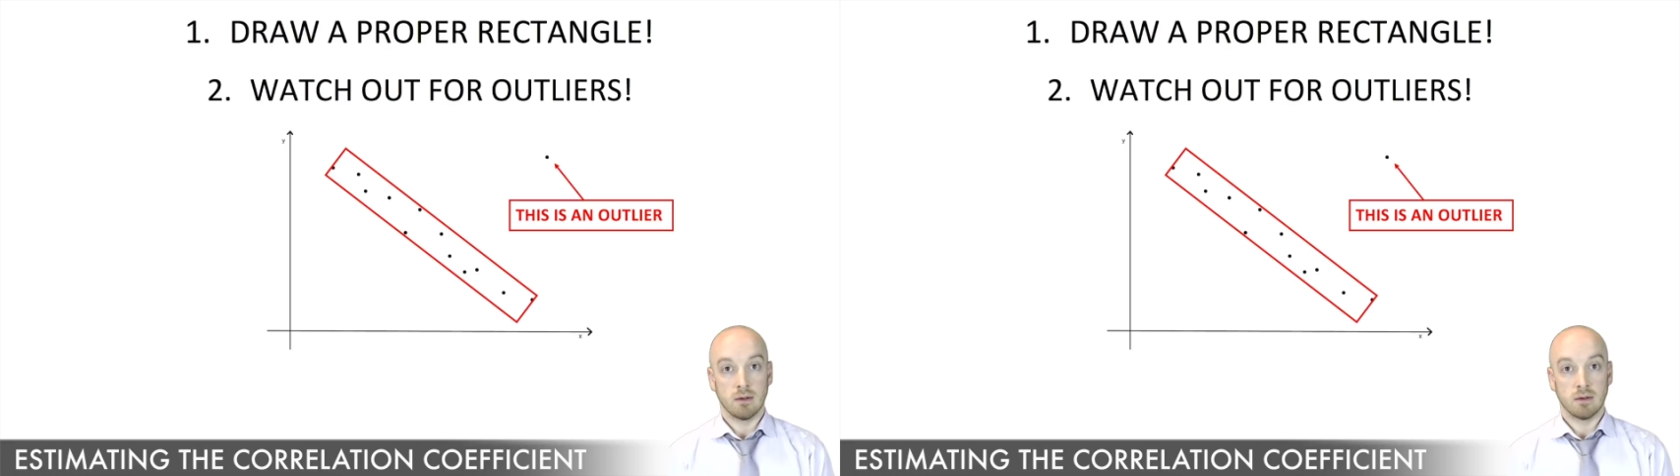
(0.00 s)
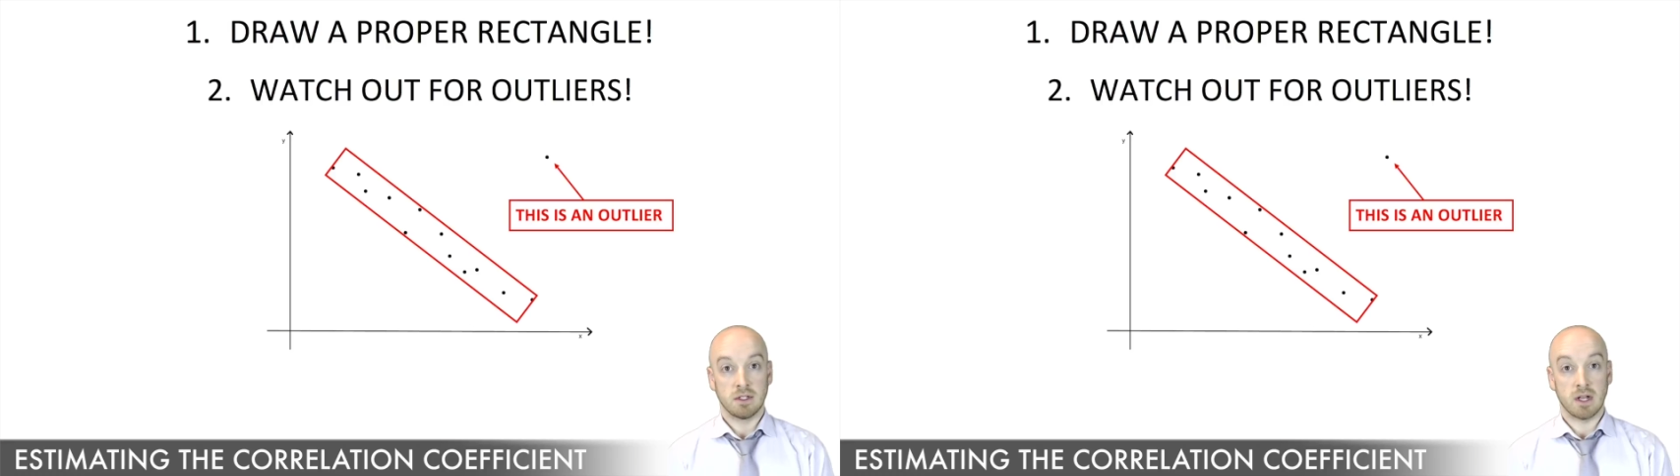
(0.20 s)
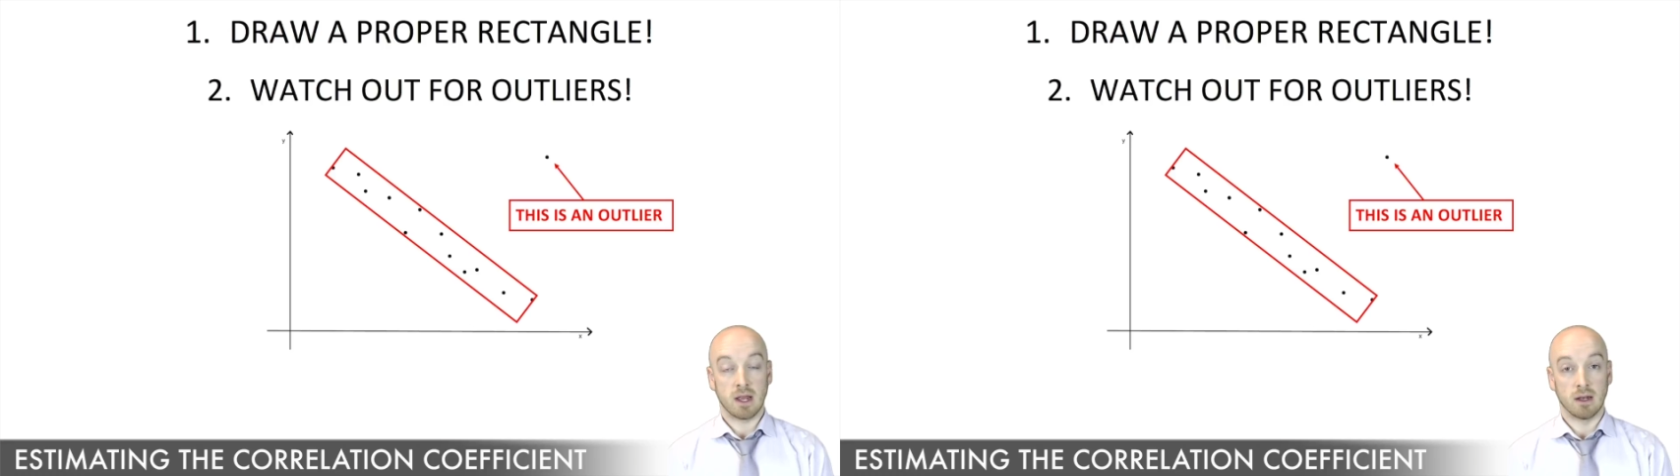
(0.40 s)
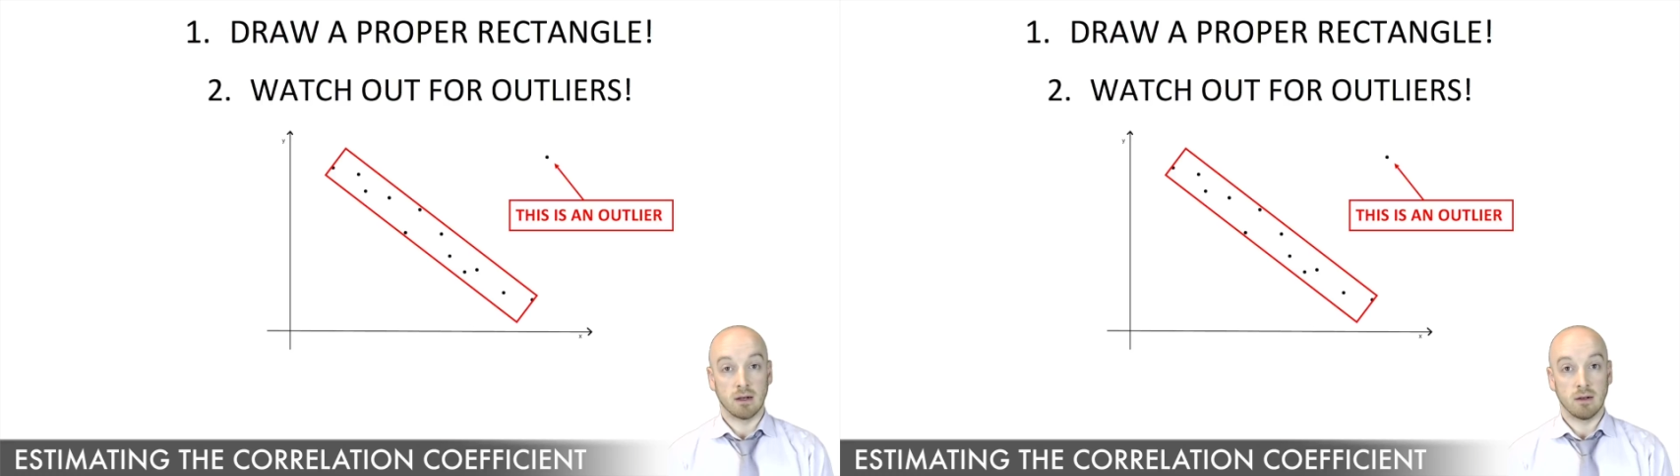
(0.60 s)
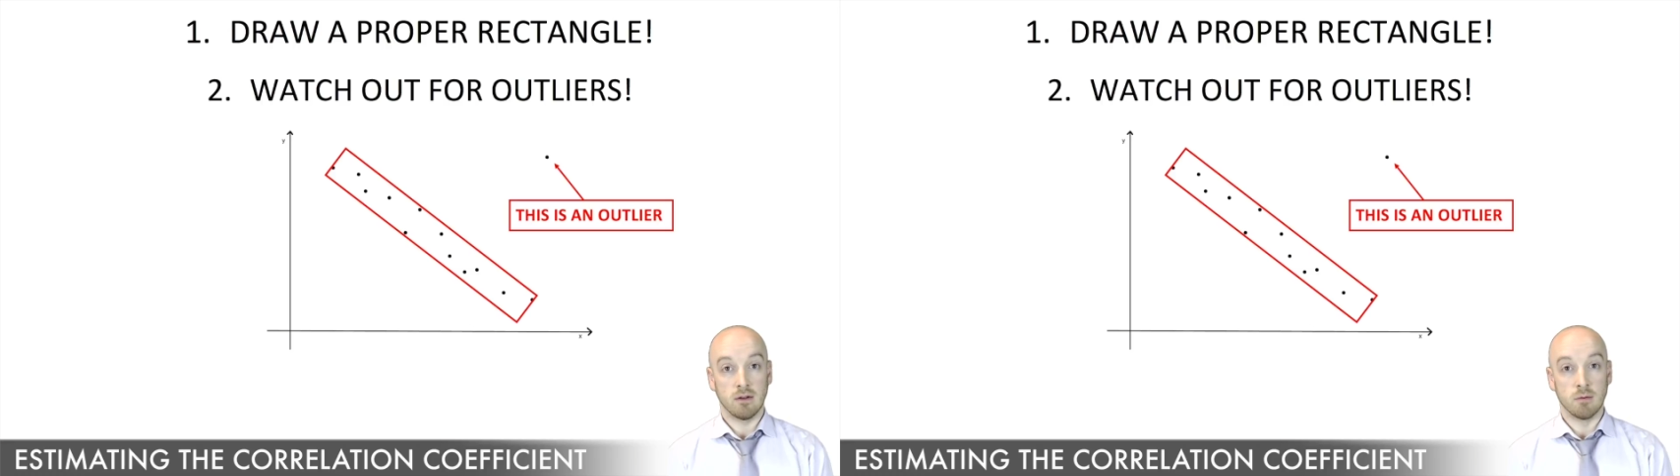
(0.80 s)

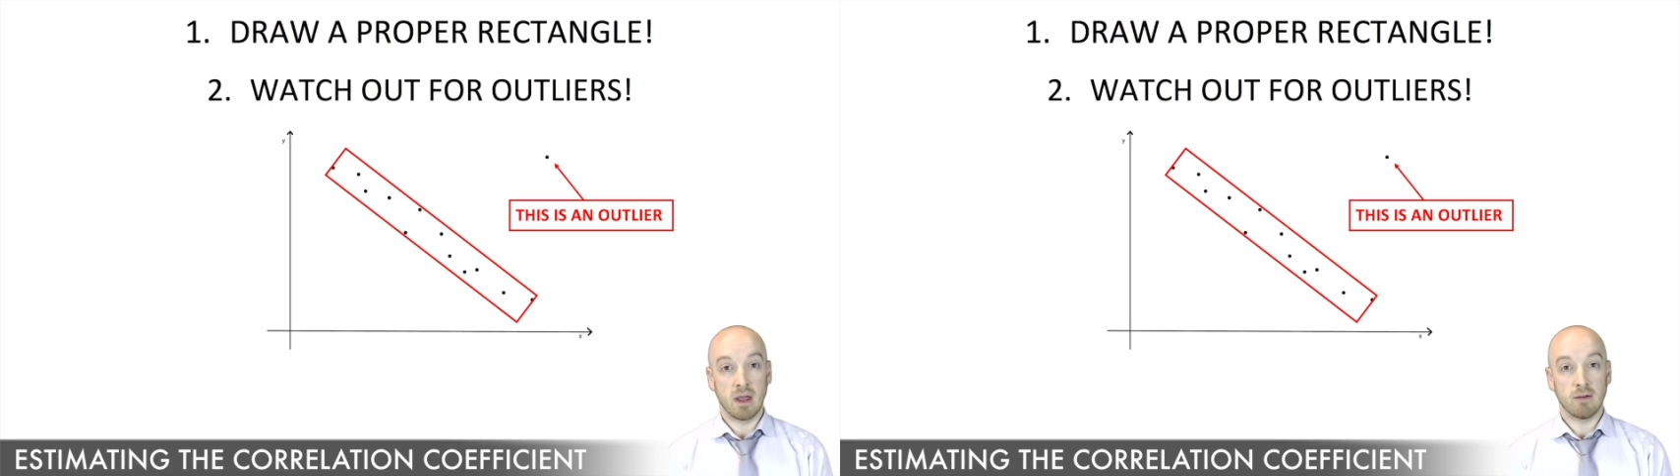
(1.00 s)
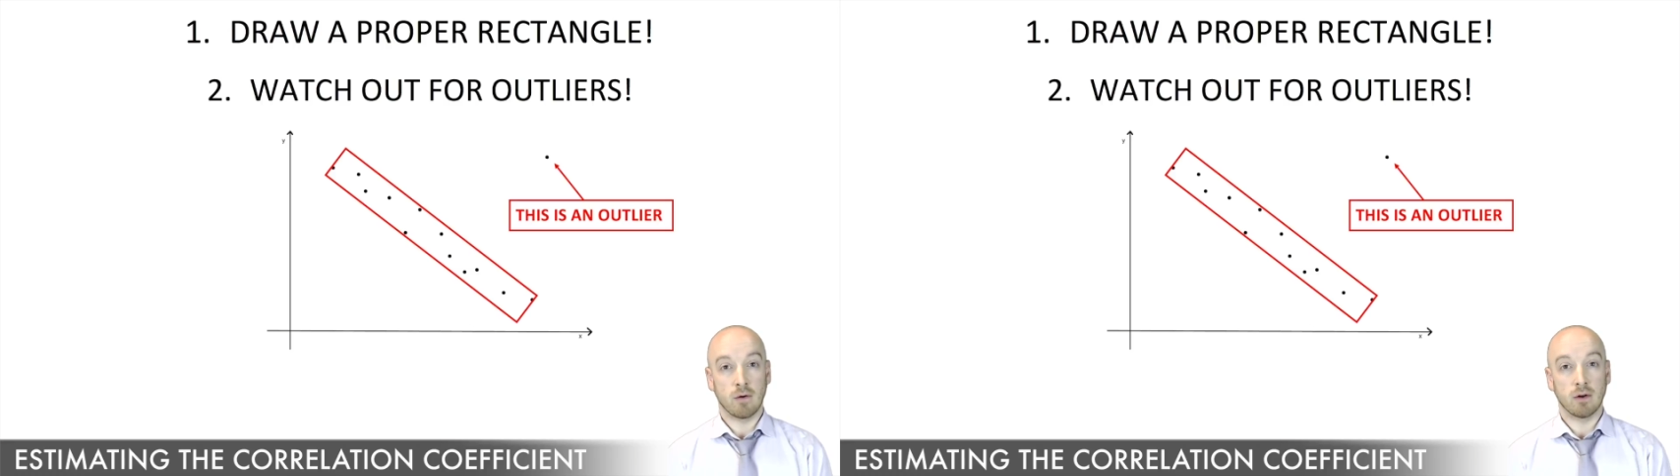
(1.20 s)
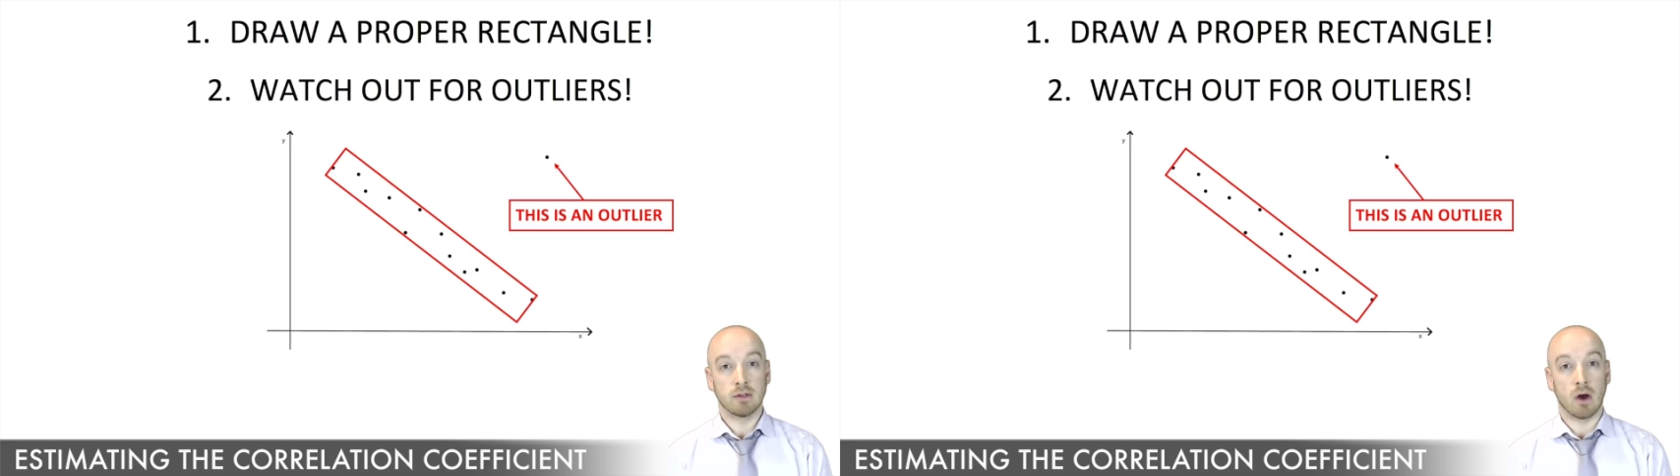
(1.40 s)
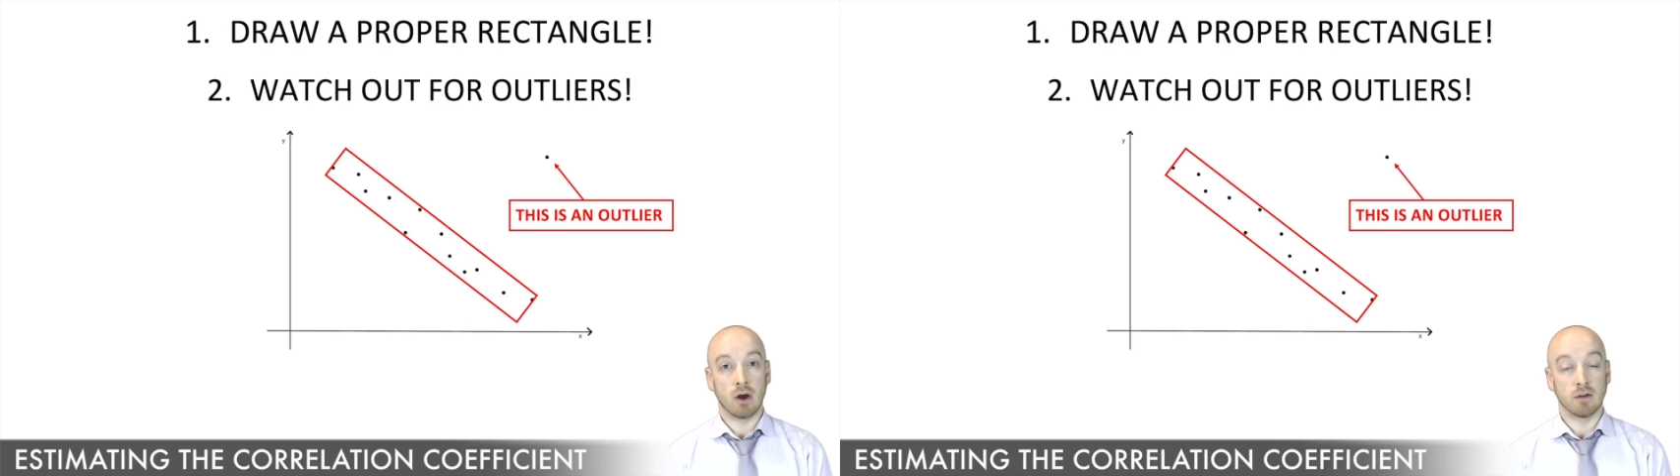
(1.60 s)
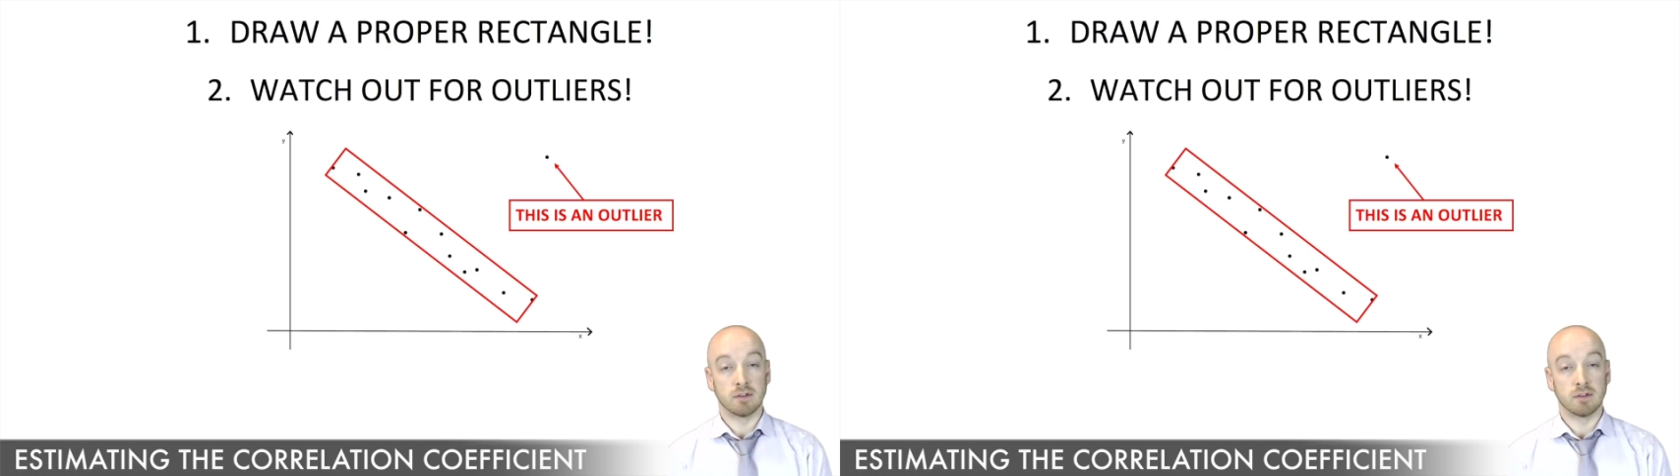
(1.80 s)
Second, you may have heard talk